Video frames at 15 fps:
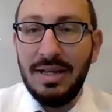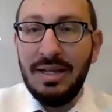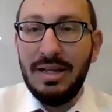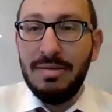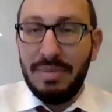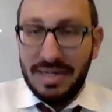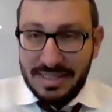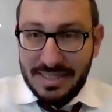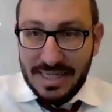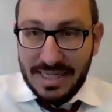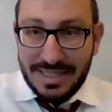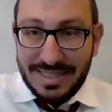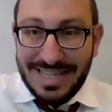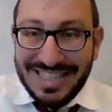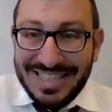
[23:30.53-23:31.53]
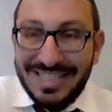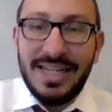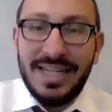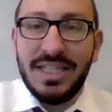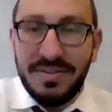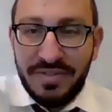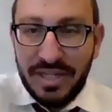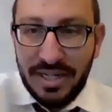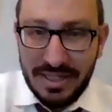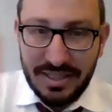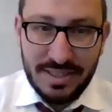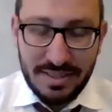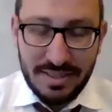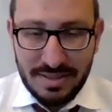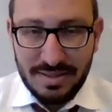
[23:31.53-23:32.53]
But instead, it's day six of
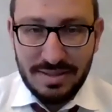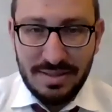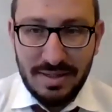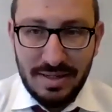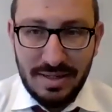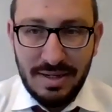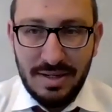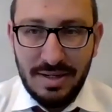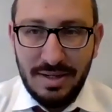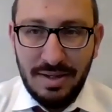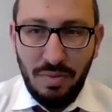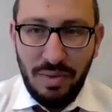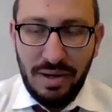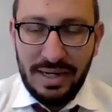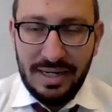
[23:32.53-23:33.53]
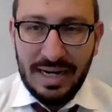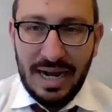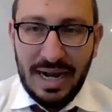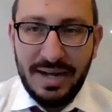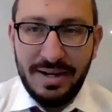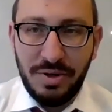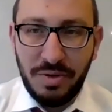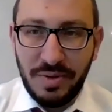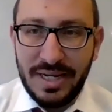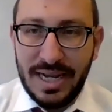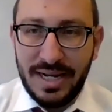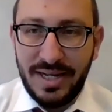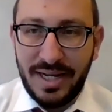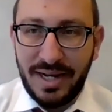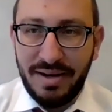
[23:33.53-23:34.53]
Genesis, when God
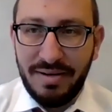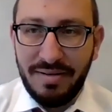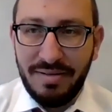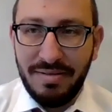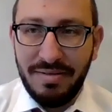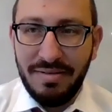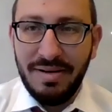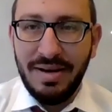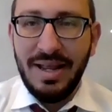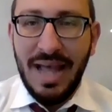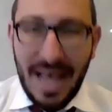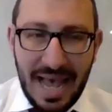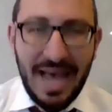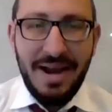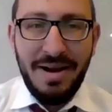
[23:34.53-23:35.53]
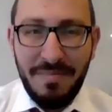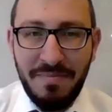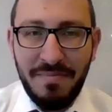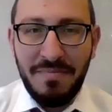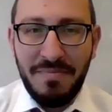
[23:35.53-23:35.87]
created Adam.